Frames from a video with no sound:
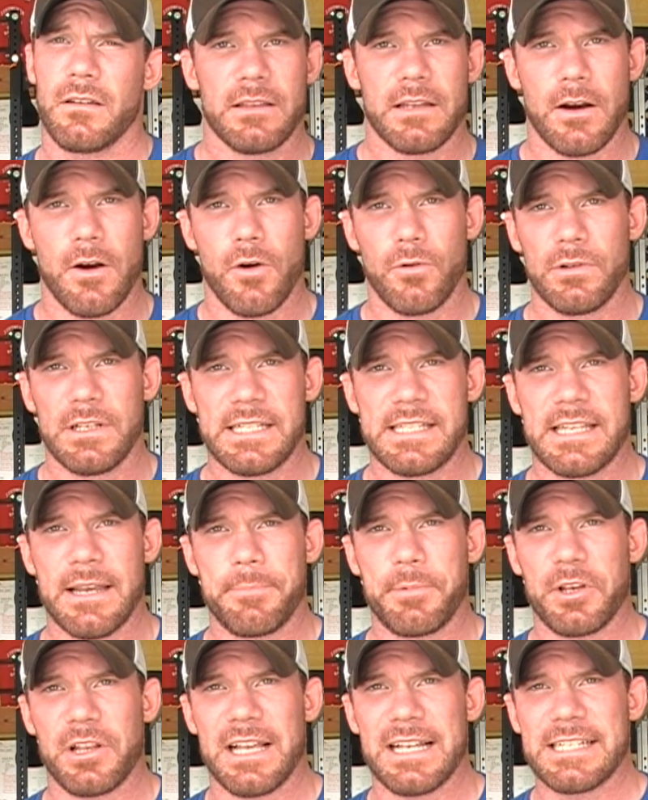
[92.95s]
Their only
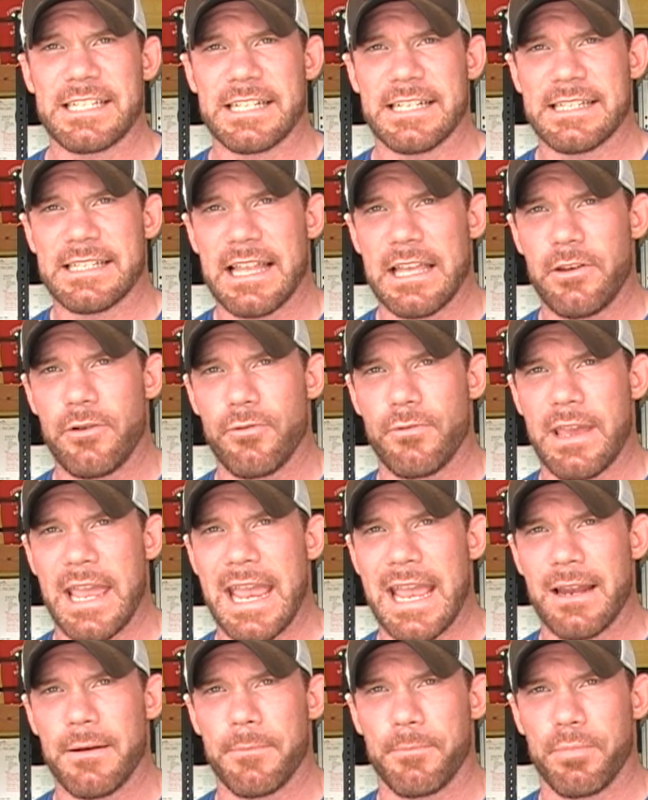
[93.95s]
stipulation is that you
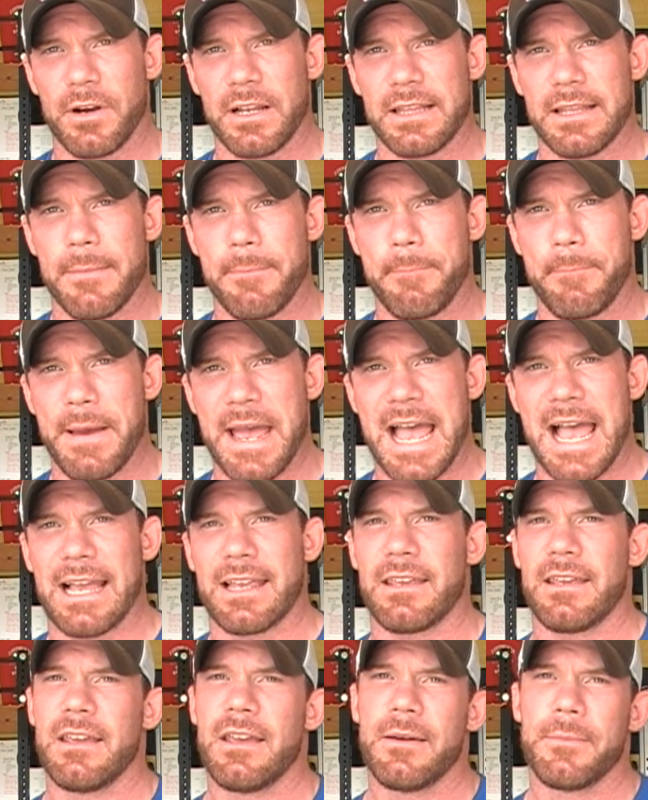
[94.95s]
can't bring them back,